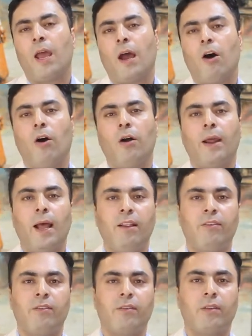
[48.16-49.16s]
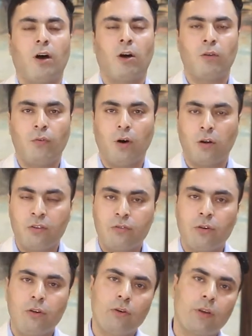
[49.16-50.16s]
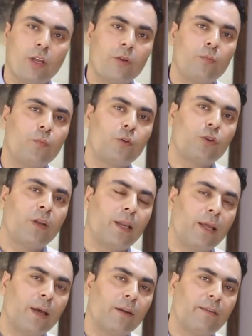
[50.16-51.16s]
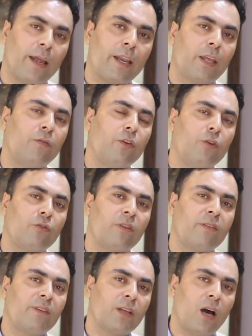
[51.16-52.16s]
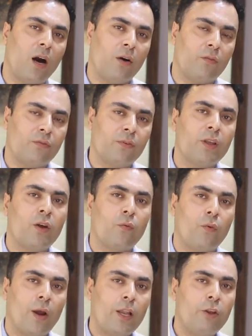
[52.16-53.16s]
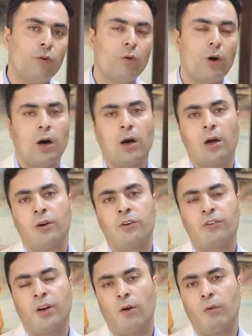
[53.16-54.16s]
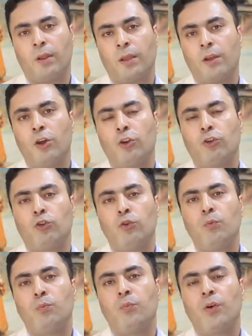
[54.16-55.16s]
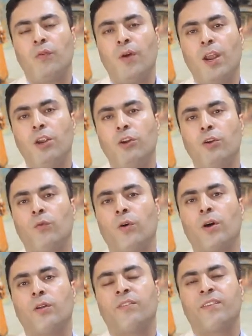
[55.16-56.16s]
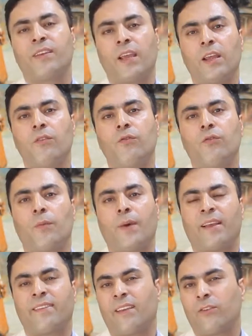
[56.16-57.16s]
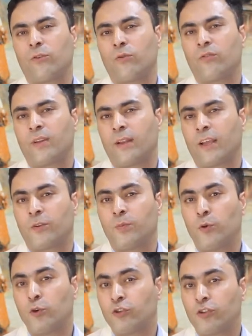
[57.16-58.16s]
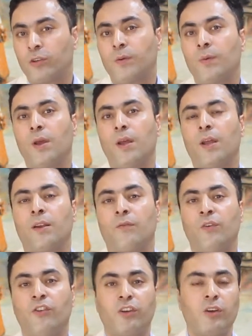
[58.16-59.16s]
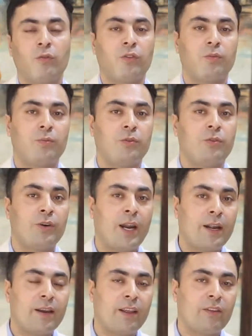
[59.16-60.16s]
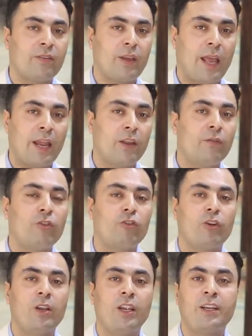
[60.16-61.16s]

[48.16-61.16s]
or else also you can put glares and even use the scarf while you are traveling to prevent your skin from excessive sun exposure, which gives redness and eventually